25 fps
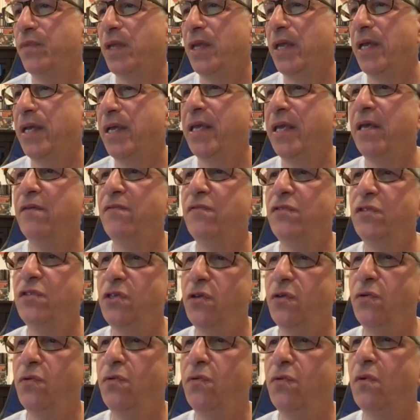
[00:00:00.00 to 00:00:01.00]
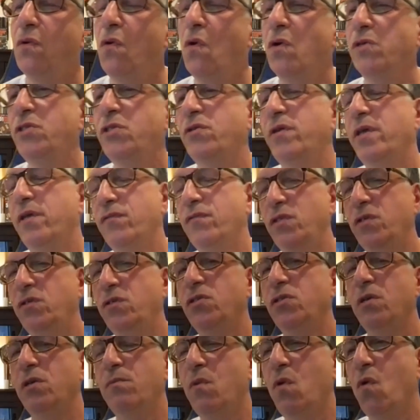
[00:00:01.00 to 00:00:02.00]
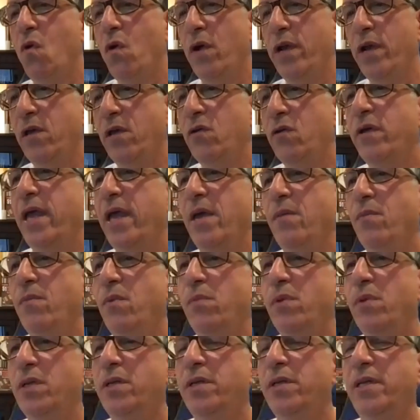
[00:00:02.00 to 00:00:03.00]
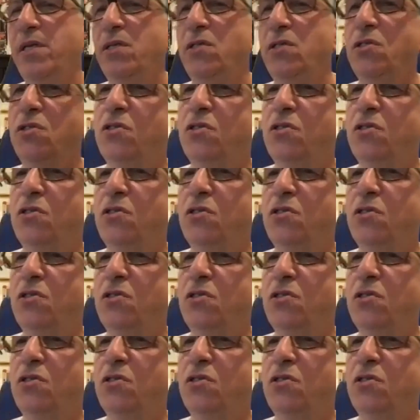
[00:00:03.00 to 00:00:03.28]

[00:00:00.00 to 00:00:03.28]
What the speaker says: it also gives you some audio capabilities.